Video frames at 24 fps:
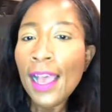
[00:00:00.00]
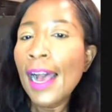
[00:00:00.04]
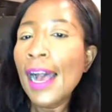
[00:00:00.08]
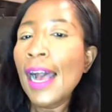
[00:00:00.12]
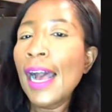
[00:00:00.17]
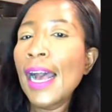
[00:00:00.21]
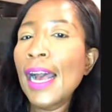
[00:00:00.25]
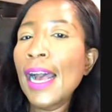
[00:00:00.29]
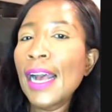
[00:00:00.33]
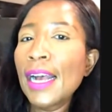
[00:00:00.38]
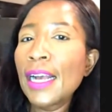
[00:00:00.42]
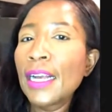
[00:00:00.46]

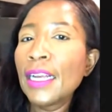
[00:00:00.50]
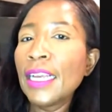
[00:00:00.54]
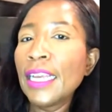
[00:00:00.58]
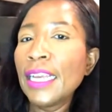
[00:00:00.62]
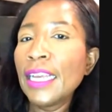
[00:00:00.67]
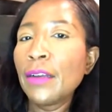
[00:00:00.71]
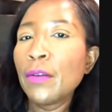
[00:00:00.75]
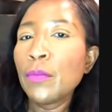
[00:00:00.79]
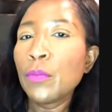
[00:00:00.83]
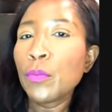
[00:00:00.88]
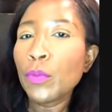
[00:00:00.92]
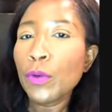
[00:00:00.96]
I
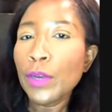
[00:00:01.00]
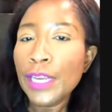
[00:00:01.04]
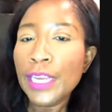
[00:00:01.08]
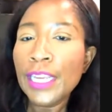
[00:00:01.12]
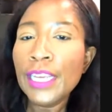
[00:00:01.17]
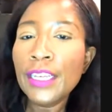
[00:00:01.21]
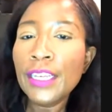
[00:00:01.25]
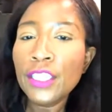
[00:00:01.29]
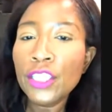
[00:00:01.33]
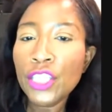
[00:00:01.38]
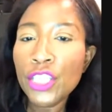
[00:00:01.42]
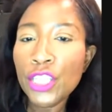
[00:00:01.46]
am
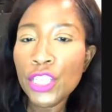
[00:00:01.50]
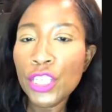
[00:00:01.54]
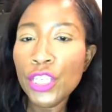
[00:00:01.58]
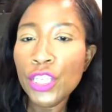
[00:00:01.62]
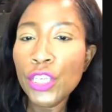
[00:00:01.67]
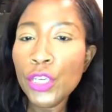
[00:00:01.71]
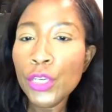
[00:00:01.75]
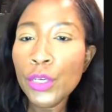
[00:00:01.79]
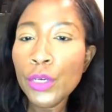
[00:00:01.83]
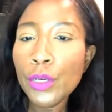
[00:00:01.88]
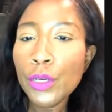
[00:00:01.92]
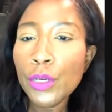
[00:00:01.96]
bringing to
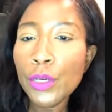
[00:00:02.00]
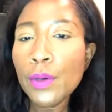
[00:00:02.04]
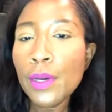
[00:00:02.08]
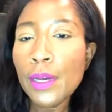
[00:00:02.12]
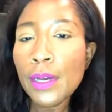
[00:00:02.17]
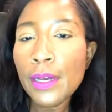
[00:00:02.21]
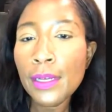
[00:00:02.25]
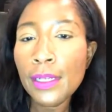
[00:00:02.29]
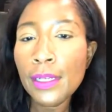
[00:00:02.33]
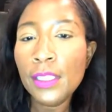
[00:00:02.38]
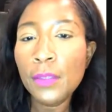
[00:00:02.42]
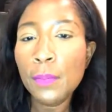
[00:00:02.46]
you
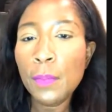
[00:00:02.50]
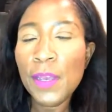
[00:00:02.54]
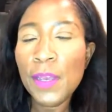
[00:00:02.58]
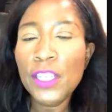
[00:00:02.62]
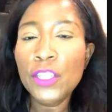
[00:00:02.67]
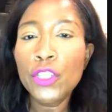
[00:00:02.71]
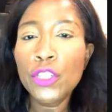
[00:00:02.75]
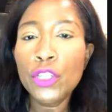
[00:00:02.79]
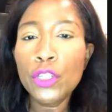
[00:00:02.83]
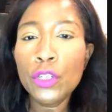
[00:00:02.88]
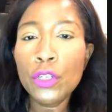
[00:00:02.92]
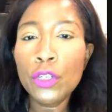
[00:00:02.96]
a
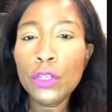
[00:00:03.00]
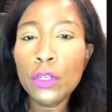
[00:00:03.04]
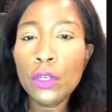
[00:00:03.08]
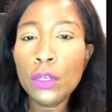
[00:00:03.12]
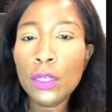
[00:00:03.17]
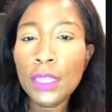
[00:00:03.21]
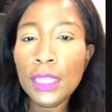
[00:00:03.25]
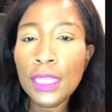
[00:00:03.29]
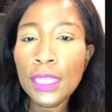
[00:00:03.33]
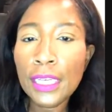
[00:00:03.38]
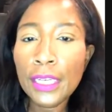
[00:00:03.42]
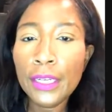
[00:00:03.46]

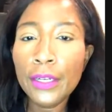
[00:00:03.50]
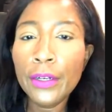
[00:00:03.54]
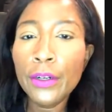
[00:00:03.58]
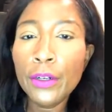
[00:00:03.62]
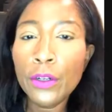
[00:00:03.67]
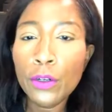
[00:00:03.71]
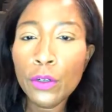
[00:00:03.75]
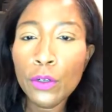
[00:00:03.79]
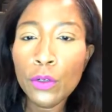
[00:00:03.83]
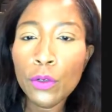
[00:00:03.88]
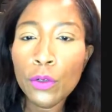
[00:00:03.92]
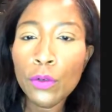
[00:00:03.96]
special
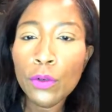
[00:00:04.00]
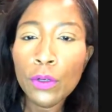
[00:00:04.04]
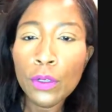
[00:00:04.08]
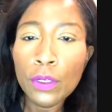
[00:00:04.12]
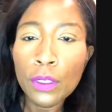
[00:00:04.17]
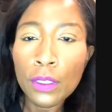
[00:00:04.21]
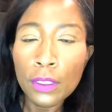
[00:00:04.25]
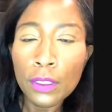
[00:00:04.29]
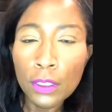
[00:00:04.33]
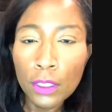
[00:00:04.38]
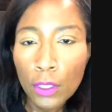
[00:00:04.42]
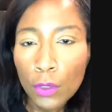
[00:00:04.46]
keto,
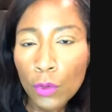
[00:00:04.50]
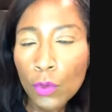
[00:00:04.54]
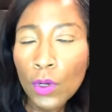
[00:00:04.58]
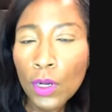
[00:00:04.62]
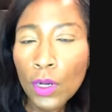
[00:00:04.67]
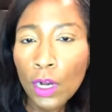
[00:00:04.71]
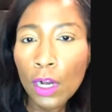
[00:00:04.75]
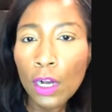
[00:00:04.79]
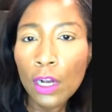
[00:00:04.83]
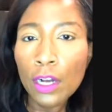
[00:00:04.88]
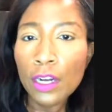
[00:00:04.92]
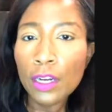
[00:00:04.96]
low
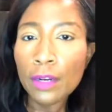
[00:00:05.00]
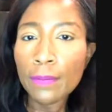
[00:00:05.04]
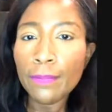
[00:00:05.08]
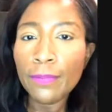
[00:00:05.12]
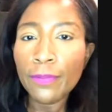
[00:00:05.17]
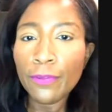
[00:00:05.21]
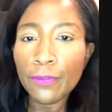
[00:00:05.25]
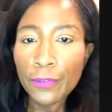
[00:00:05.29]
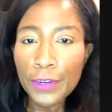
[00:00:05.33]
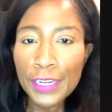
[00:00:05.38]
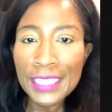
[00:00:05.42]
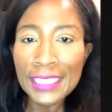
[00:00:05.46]
carb,
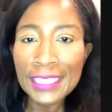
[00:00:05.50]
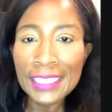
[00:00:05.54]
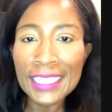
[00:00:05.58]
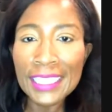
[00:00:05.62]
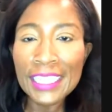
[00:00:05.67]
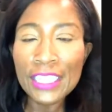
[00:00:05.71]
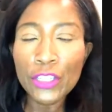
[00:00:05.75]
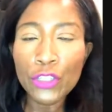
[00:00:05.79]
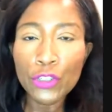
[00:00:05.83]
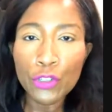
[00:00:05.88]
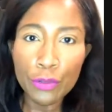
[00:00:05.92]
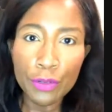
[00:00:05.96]

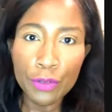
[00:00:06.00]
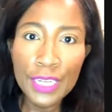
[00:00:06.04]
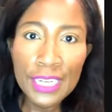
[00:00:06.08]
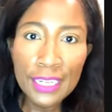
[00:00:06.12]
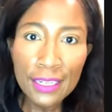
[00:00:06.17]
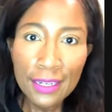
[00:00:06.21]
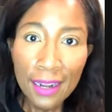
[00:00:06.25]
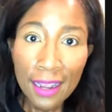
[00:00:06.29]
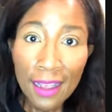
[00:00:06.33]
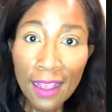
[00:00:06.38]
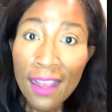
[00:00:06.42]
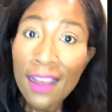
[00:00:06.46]
friendly
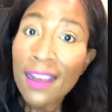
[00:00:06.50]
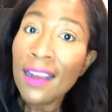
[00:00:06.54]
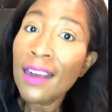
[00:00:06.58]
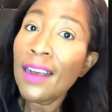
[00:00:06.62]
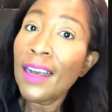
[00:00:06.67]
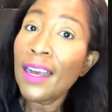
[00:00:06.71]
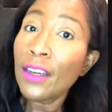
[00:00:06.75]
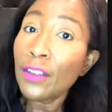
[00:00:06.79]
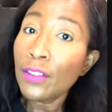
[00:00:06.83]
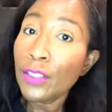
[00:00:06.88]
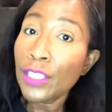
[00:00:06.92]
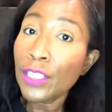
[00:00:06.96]
treat, a
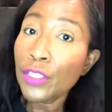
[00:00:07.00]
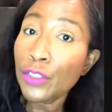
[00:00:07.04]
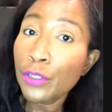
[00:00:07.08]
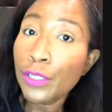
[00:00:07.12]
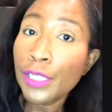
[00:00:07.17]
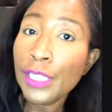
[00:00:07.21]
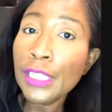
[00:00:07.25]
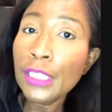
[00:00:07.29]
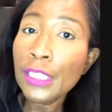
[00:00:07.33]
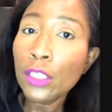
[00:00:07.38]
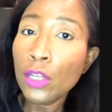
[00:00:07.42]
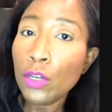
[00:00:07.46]
healthy
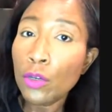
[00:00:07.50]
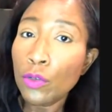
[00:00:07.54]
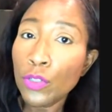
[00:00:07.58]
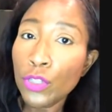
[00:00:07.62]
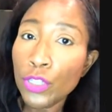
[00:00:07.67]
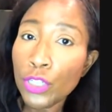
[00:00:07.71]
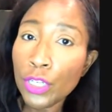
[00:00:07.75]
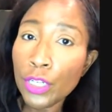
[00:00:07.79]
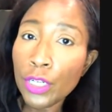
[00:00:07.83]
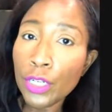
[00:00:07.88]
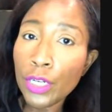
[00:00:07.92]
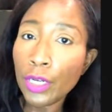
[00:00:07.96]
treat, low
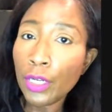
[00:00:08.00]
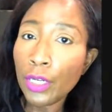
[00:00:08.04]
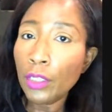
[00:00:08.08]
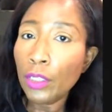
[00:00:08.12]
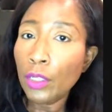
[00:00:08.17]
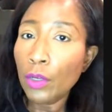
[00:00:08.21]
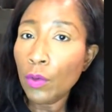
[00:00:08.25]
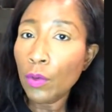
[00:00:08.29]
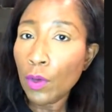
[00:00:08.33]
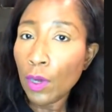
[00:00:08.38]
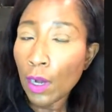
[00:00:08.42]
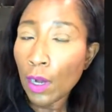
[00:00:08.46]
sugar,
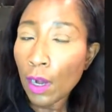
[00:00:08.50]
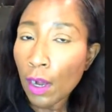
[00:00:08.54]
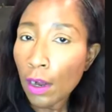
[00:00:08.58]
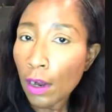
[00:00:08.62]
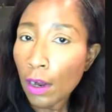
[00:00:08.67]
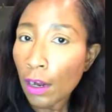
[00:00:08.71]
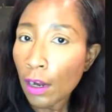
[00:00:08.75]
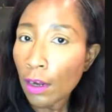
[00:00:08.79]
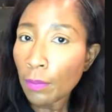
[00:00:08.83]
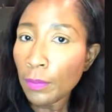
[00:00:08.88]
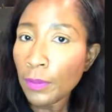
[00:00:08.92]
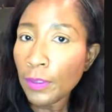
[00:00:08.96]
low
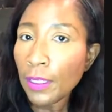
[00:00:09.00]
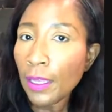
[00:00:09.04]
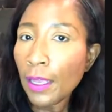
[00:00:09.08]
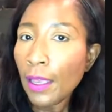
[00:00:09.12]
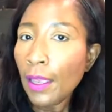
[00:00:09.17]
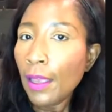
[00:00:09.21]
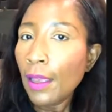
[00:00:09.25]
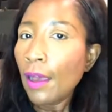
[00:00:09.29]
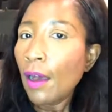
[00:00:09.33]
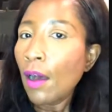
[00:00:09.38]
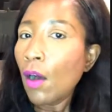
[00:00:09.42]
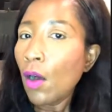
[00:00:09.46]
carbs,
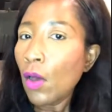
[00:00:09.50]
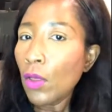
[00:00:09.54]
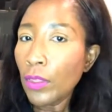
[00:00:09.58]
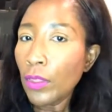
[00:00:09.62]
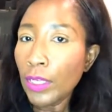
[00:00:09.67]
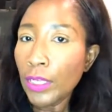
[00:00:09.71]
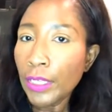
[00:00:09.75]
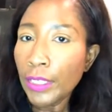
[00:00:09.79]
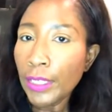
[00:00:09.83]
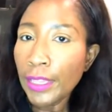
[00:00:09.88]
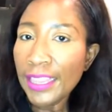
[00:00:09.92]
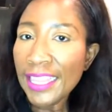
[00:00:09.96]
all the
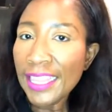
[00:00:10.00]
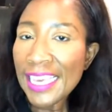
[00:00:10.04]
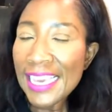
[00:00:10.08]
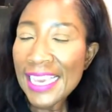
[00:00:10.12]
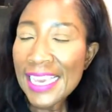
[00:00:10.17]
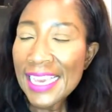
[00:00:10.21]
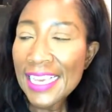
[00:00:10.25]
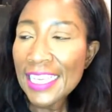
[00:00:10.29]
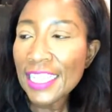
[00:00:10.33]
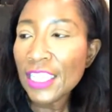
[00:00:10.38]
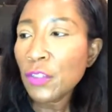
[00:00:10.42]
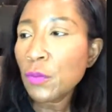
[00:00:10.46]
good
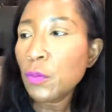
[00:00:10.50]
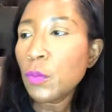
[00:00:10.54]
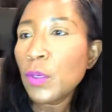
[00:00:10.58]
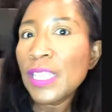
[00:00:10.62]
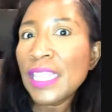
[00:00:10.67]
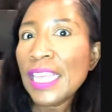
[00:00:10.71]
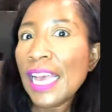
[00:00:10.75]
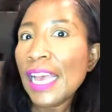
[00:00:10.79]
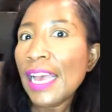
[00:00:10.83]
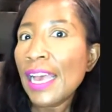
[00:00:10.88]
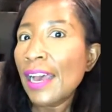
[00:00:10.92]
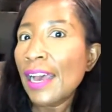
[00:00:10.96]
things
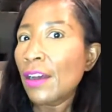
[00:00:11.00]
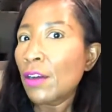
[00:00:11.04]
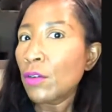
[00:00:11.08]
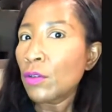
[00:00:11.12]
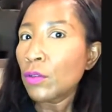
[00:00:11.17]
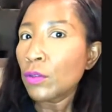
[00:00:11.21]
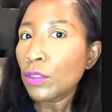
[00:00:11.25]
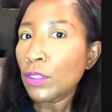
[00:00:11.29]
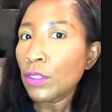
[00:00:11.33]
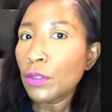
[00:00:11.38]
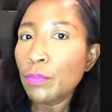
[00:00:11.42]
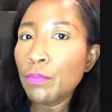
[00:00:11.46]

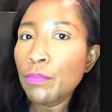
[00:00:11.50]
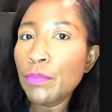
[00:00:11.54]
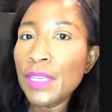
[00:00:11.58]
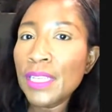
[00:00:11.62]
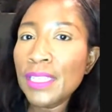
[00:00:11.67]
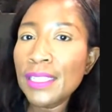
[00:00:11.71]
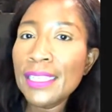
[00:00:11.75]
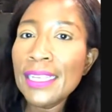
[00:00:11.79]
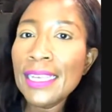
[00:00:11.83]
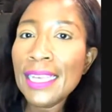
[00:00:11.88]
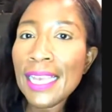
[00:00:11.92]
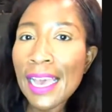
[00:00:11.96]
without
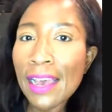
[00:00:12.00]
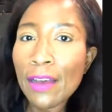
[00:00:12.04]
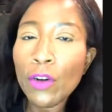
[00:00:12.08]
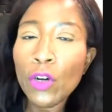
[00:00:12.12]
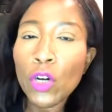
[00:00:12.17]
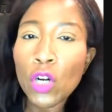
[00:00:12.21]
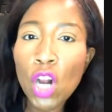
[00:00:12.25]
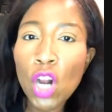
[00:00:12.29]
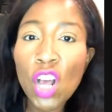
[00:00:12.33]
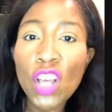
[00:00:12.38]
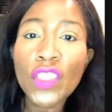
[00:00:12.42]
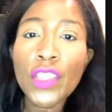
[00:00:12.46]
missing out
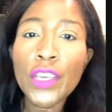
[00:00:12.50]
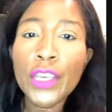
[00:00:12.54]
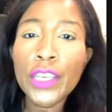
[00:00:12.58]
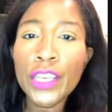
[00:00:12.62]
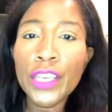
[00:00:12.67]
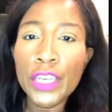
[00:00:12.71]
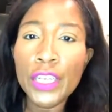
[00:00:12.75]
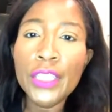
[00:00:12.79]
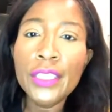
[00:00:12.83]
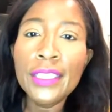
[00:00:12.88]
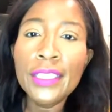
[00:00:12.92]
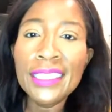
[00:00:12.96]
on all the
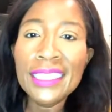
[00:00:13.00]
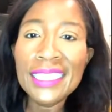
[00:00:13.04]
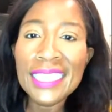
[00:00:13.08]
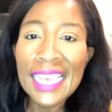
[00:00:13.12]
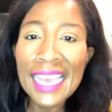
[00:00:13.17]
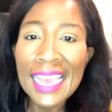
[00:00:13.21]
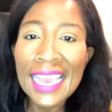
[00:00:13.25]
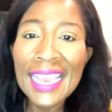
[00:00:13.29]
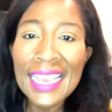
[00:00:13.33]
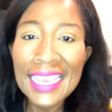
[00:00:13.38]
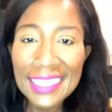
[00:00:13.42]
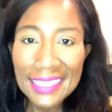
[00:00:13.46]
good
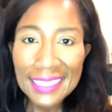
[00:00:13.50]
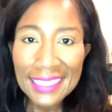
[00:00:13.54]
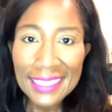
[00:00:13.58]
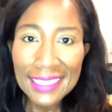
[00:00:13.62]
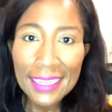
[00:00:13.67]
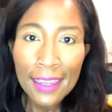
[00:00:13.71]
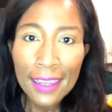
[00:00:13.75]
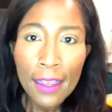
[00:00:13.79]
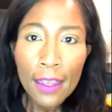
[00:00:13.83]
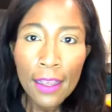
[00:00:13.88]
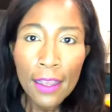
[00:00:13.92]
taste.